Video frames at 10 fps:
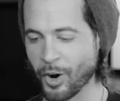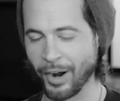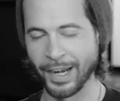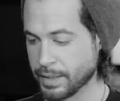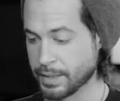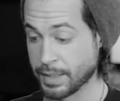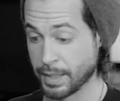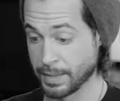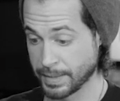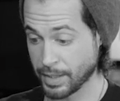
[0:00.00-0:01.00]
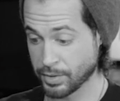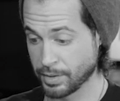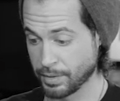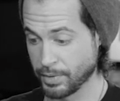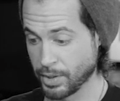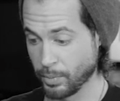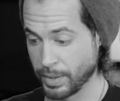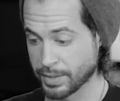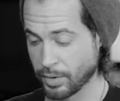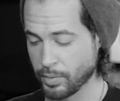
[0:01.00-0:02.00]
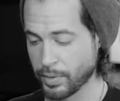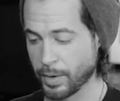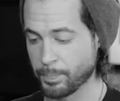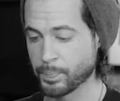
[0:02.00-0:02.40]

all right, is it's actually you know it's on there,